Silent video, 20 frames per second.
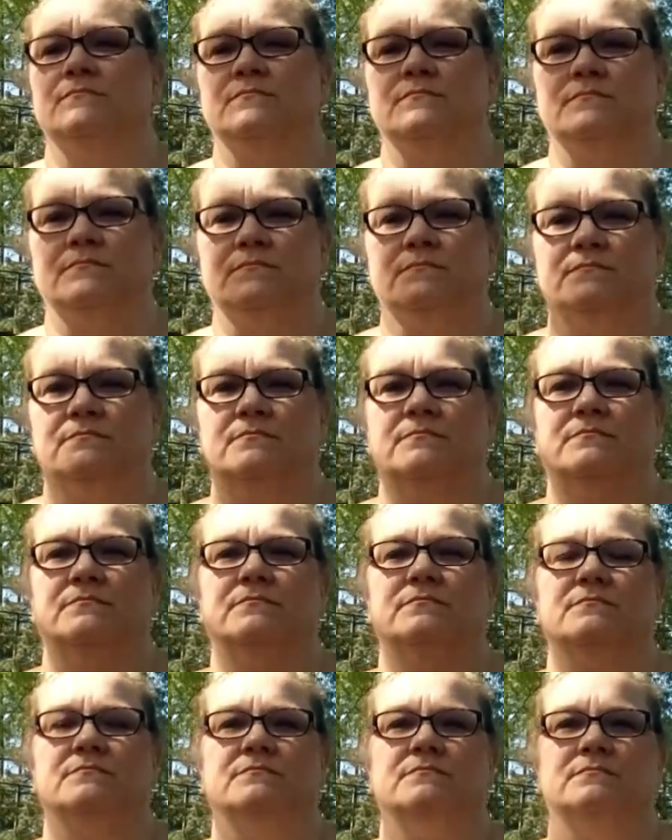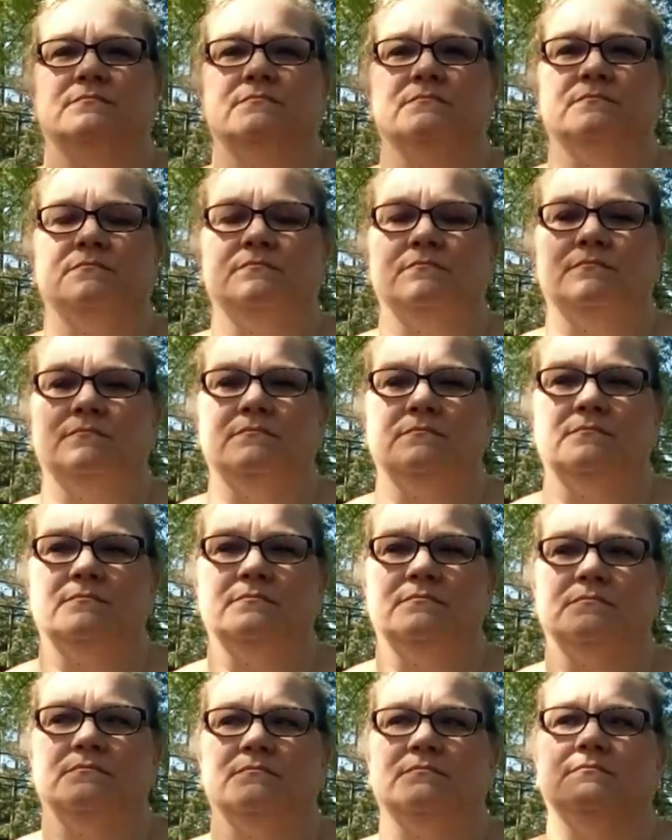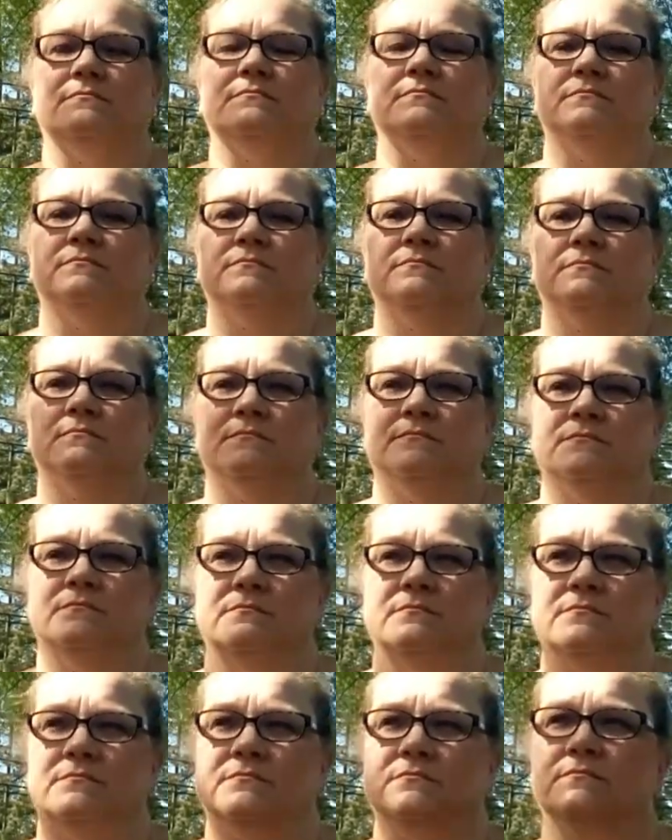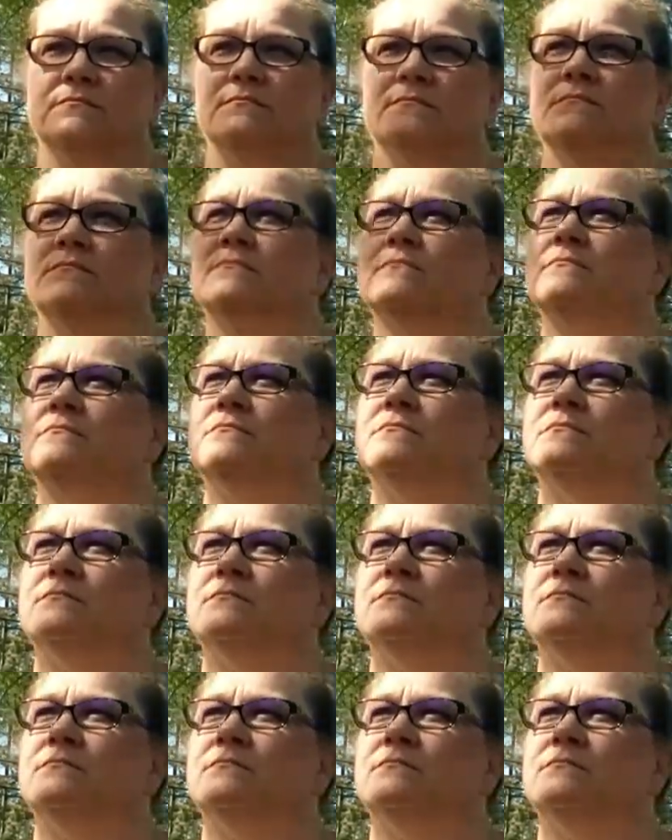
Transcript: No words are spoken by the person on screen.